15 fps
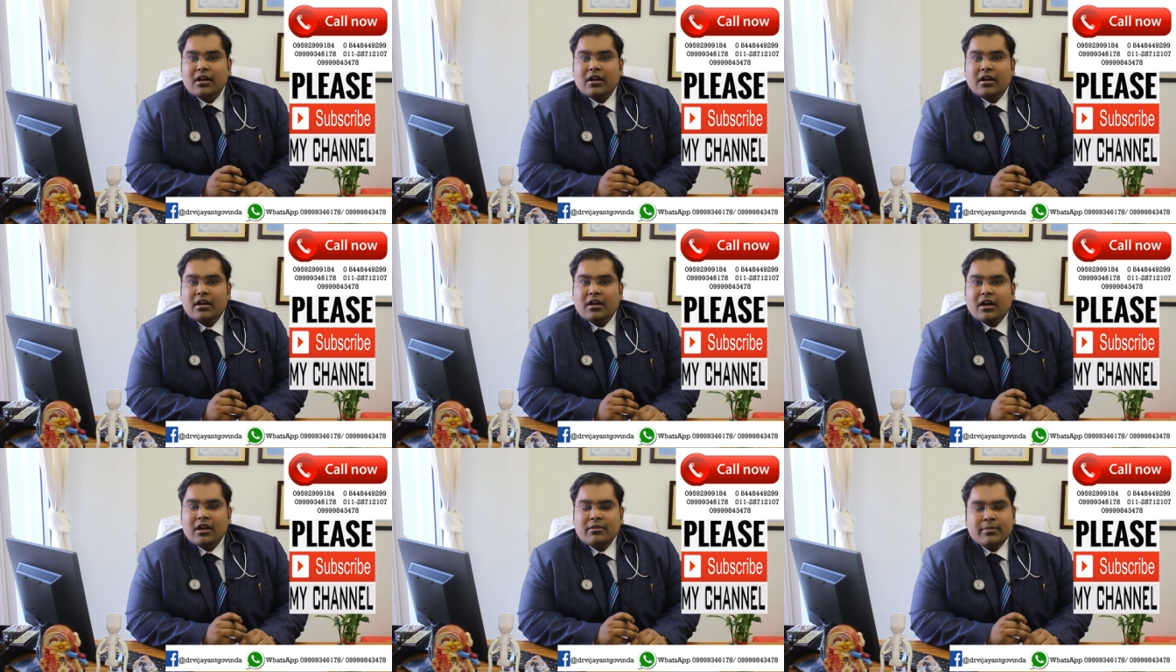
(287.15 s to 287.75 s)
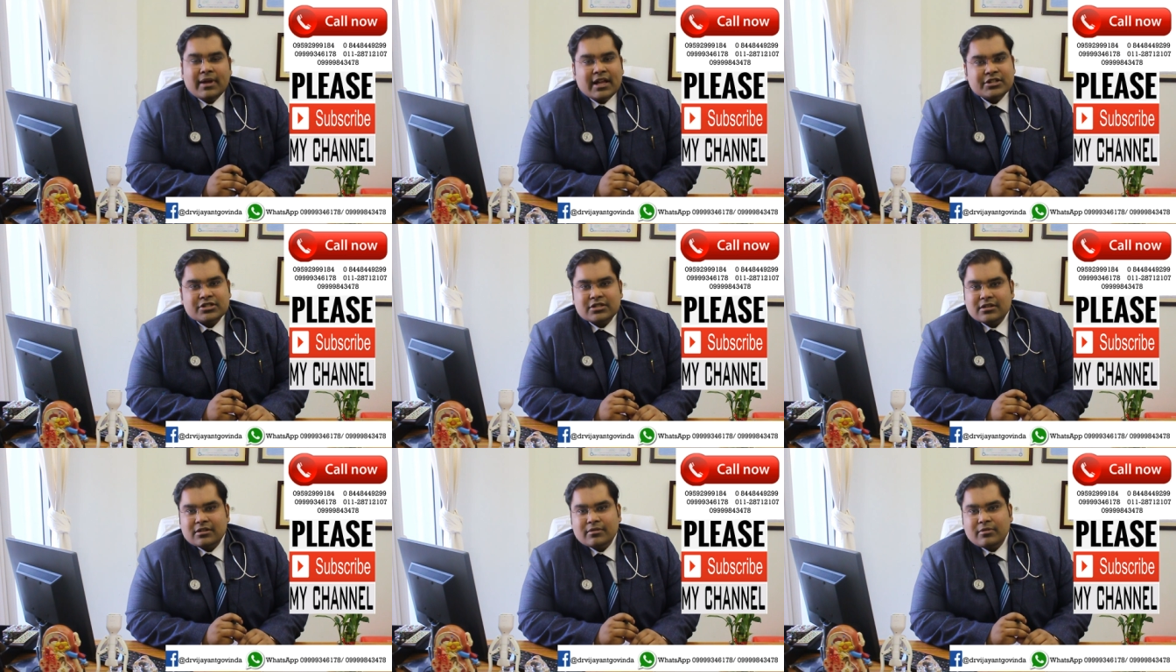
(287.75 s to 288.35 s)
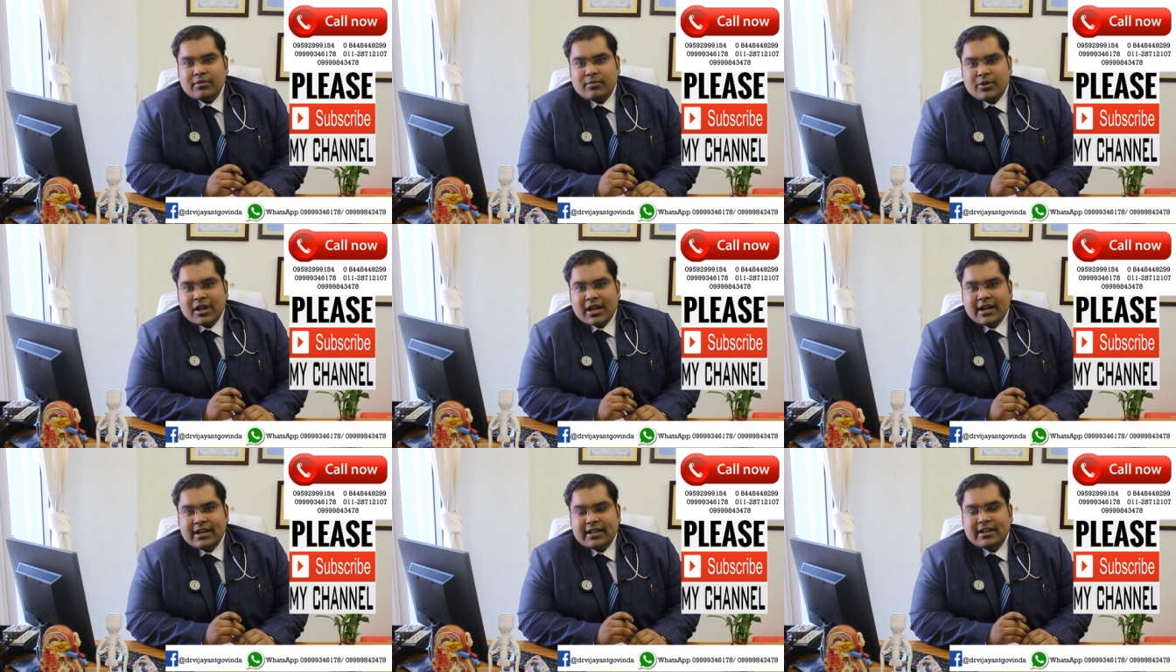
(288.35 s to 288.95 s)
uh, unmatched
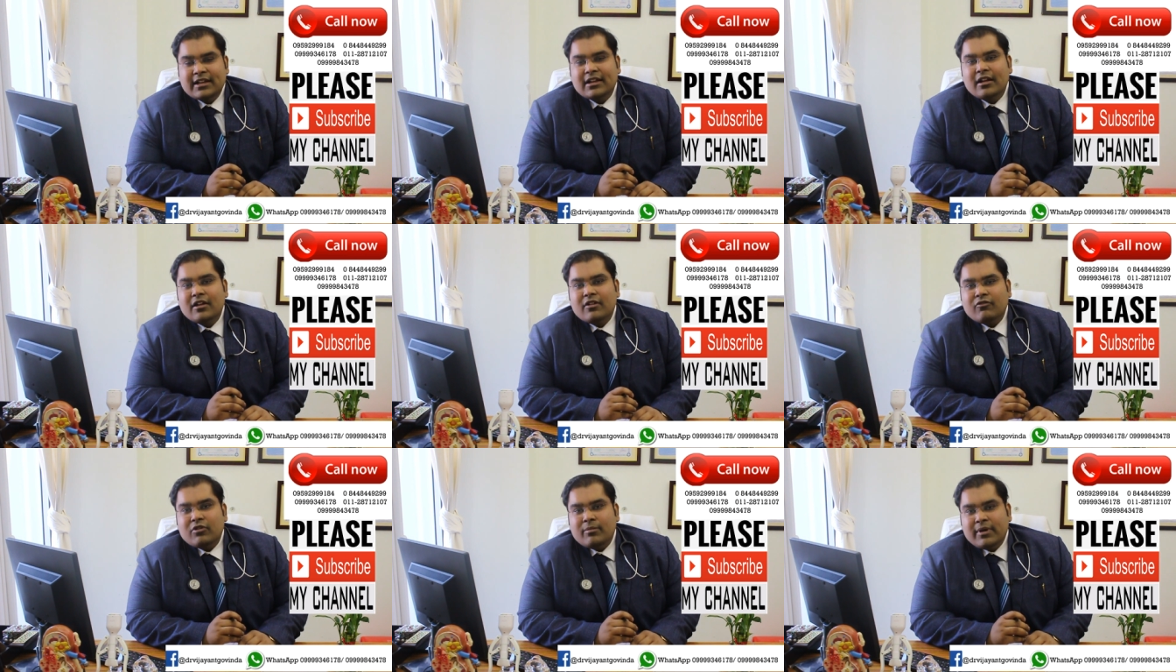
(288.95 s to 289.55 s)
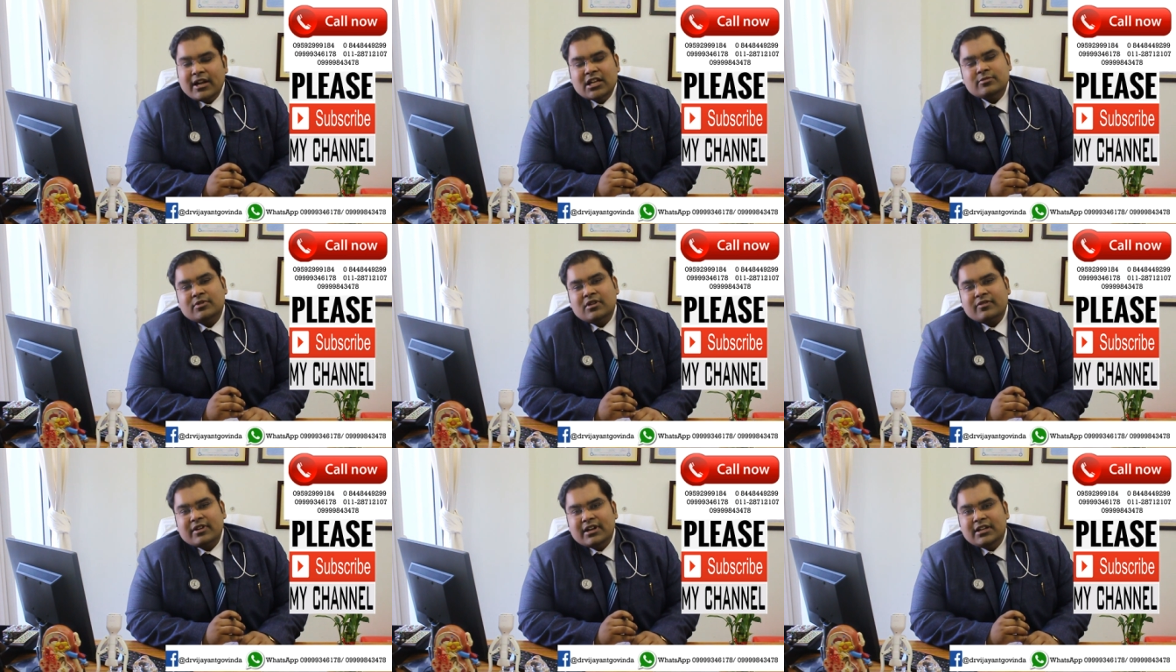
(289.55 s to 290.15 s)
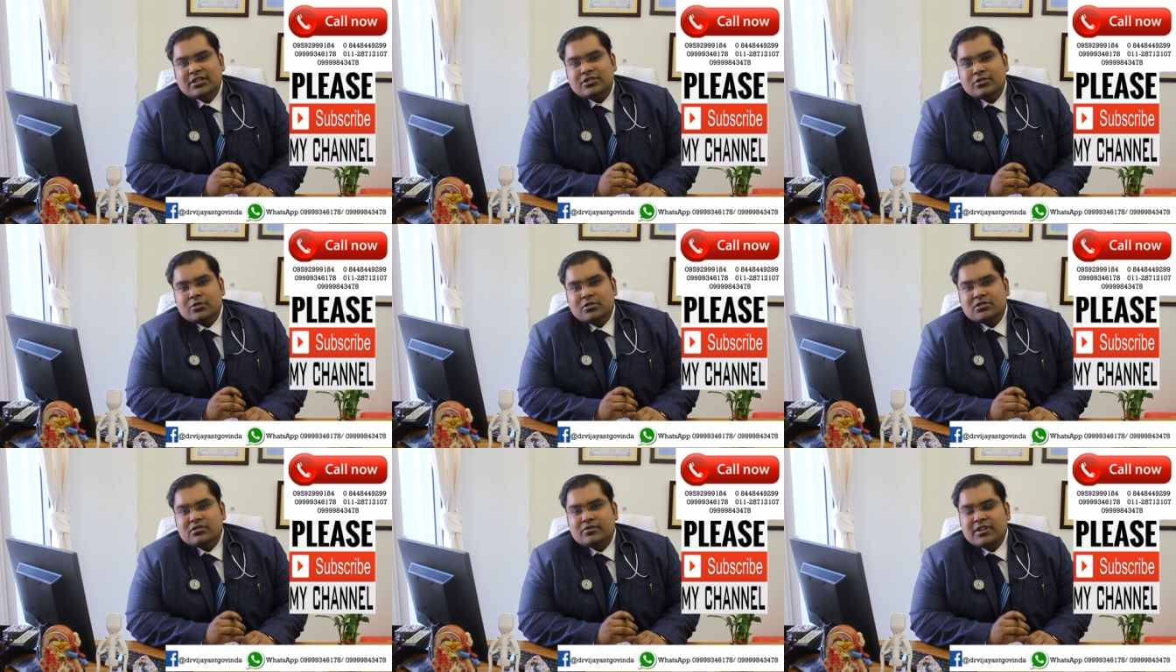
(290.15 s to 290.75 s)
modality for management of kidney stones,